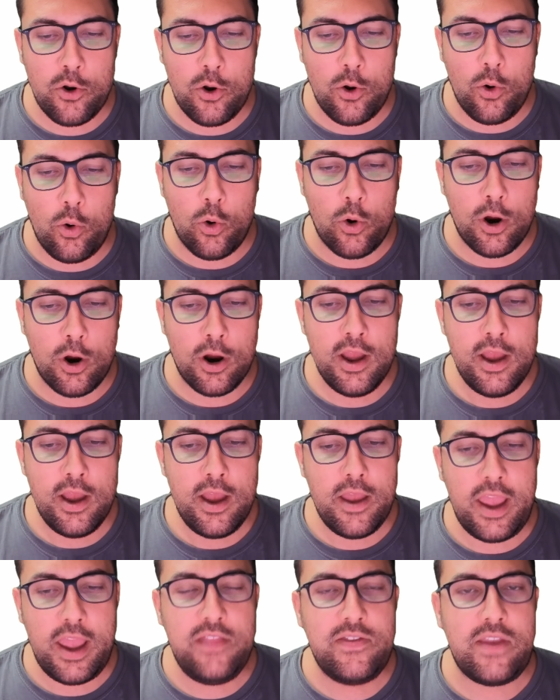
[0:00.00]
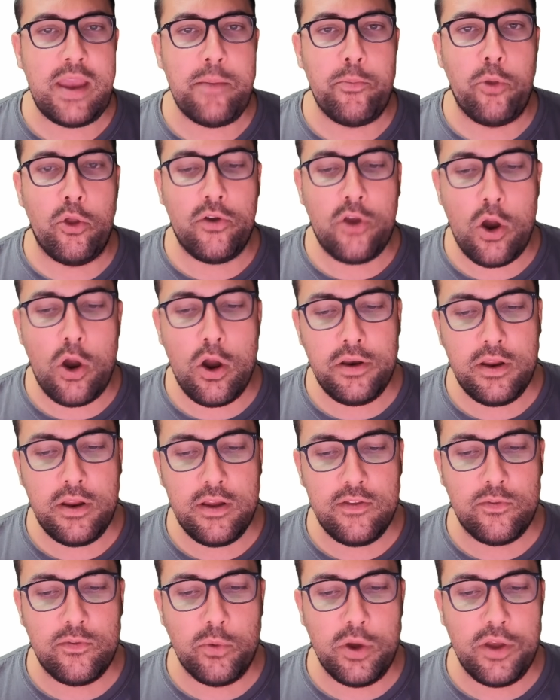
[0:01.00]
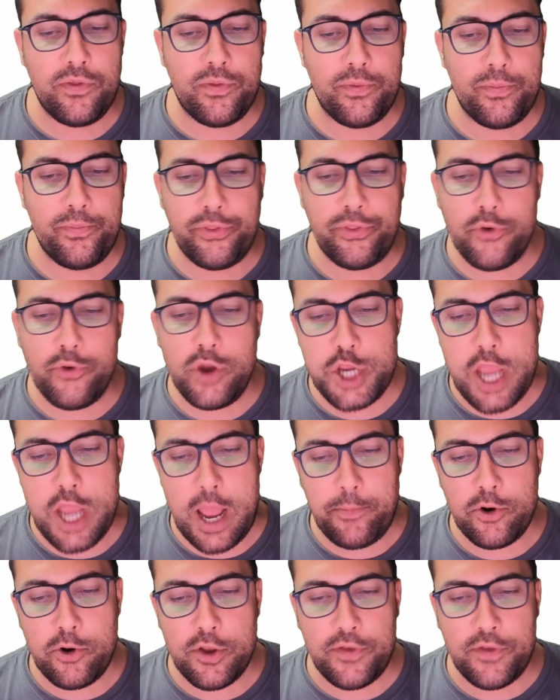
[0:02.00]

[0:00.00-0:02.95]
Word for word: or a table of contents with three chapters,